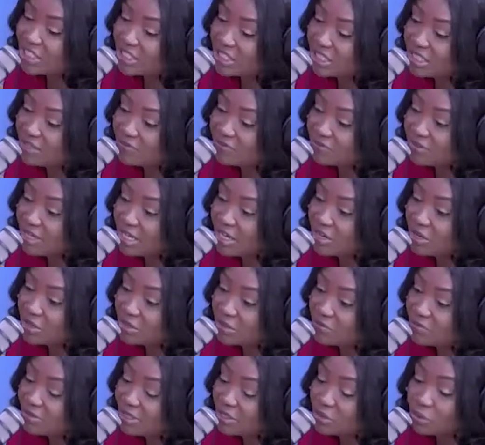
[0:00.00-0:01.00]
achieve a
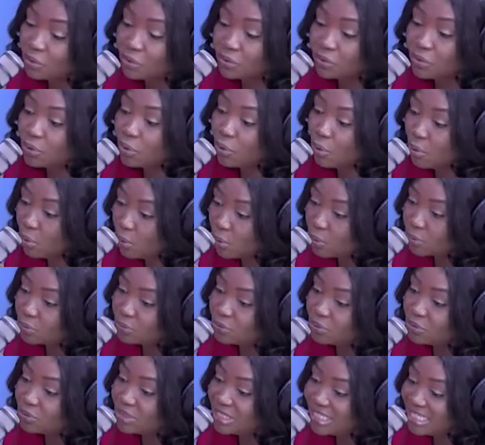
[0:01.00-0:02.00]
lot of things on your
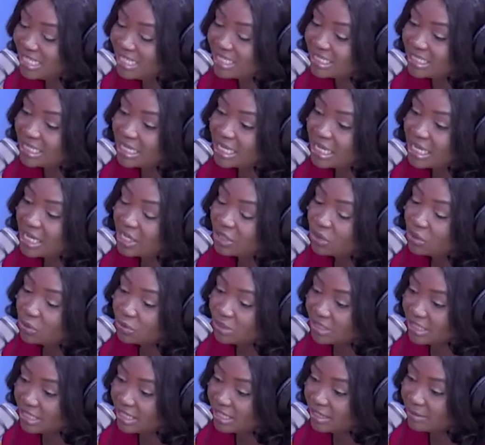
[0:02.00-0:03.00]
own. You need
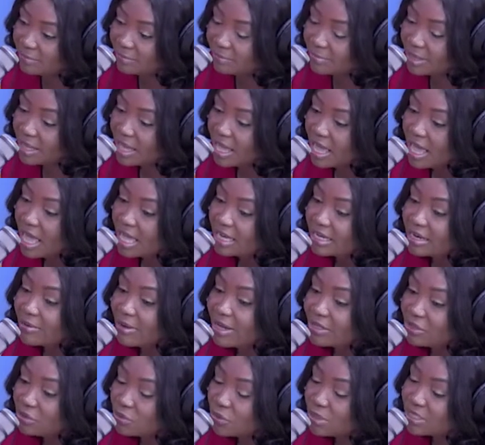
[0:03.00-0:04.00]
your team.
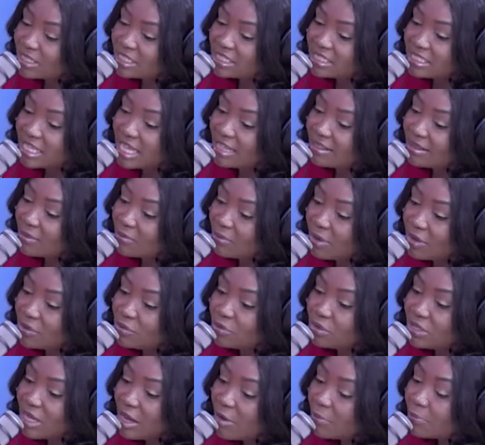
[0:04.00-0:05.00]
Now, I do understand that when
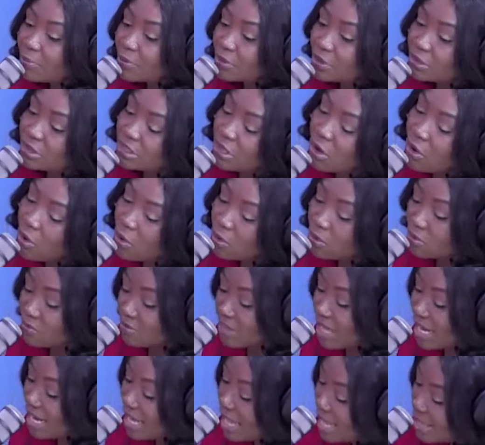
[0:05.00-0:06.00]
you don't put on all
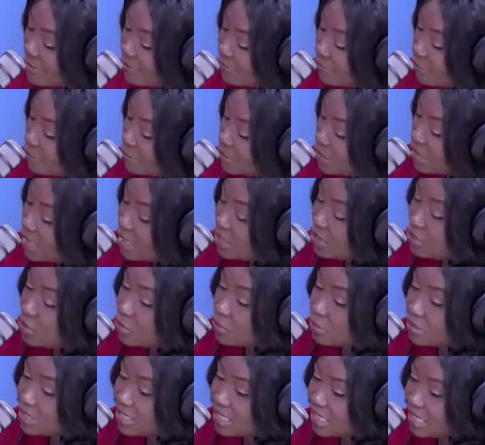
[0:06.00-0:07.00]
of that effort in
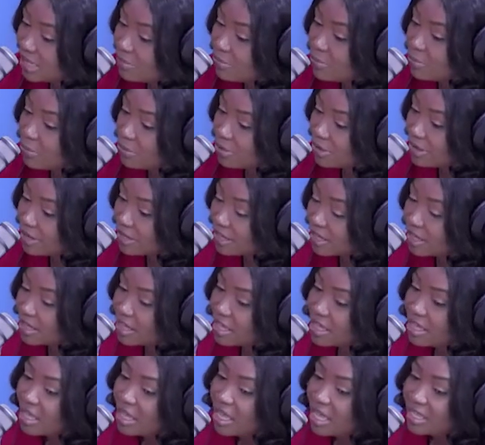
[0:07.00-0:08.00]
your teamwork,
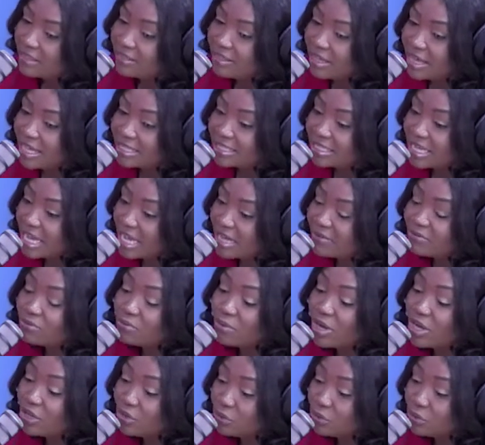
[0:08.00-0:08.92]
there are times